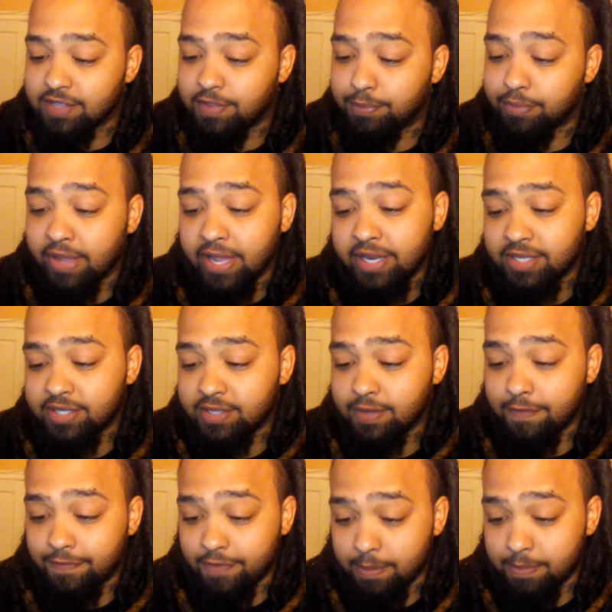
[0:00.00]
of the planets
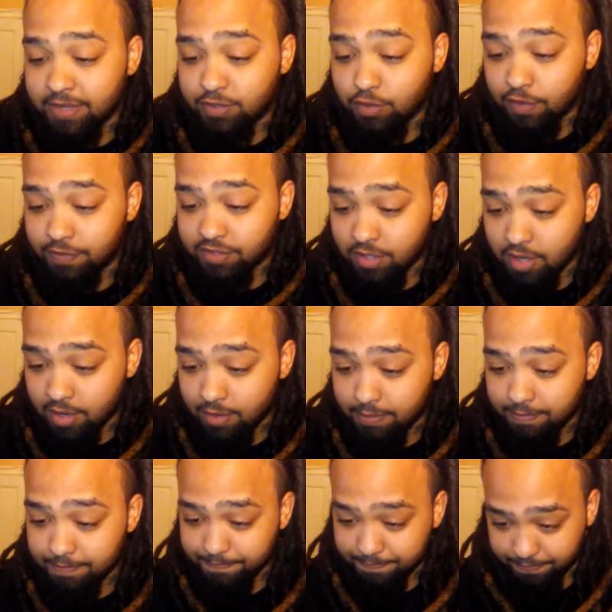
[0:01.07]
from the dwarf star,